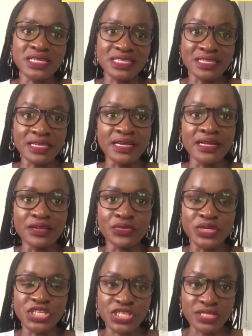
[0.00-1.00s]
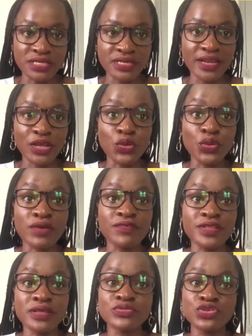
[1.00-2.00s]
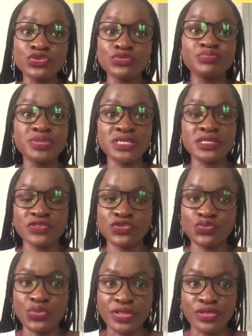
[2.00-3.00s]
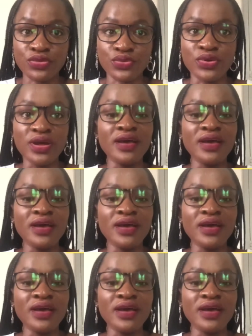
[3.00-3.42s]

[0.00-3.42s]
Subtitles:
is legally registered in order for them to do business with you.